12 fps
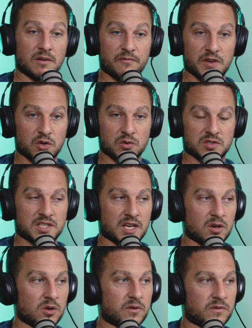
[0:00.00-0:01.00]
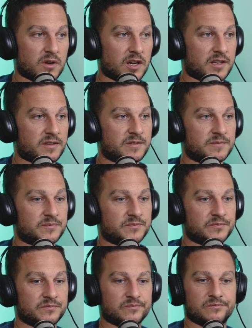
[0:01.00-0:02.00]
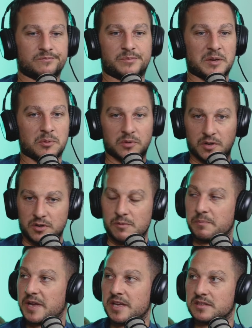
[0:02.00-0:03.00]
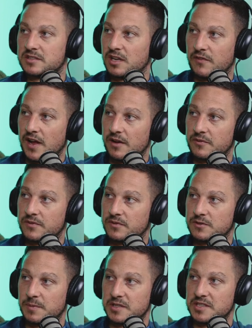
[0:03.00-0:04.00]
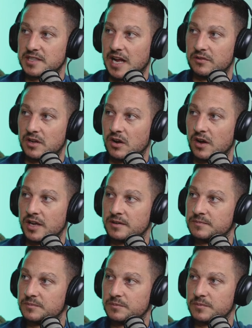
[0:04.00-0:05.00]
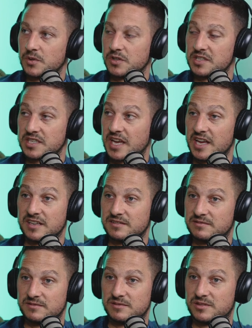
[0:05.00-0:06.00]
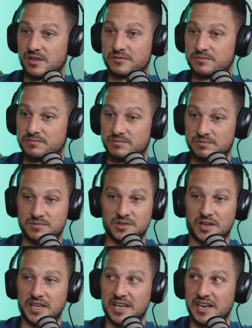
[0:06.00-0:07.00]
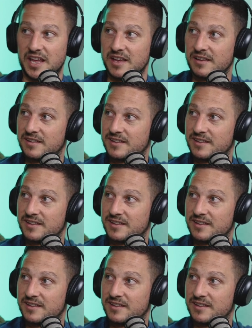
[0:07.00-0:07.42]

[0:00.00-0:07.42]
Something you'll see a lot of like people that compete and stuff have, especially down the line, because again, it's like eating air,